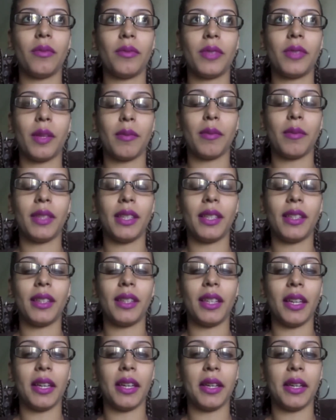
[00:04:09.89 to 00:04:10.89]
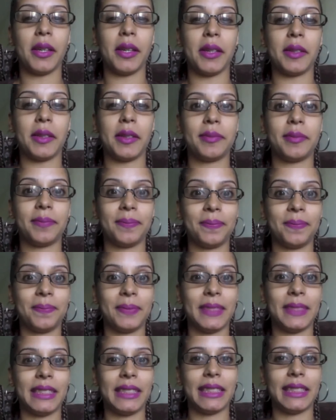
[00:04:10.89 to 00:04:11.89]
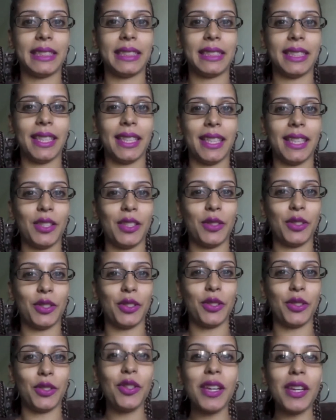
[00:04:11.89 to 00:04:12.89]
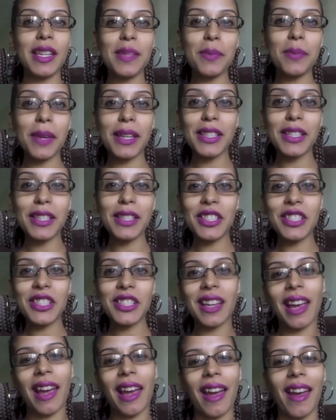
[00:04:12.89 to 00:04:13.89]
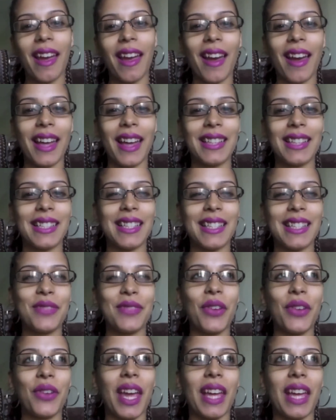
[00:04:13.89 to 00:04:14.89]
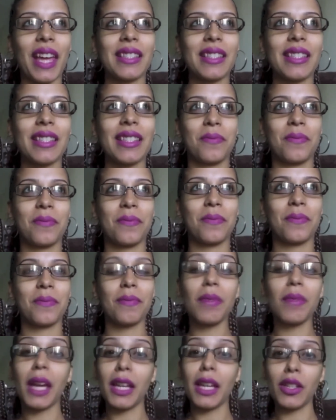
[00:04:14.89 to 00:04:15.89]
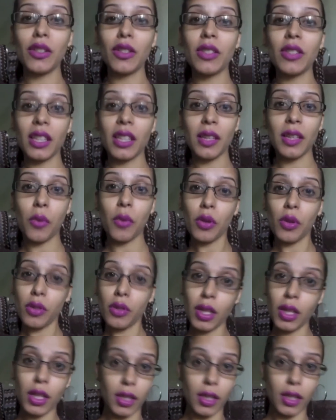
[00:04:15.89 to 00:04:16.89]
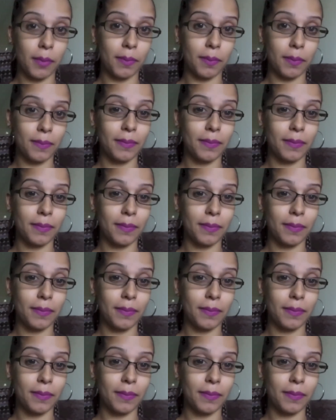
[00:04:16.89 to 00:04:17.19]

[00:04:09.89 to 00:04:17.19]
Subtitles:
Something that I don't do as much. I tend to forget, but I do take them most of the time.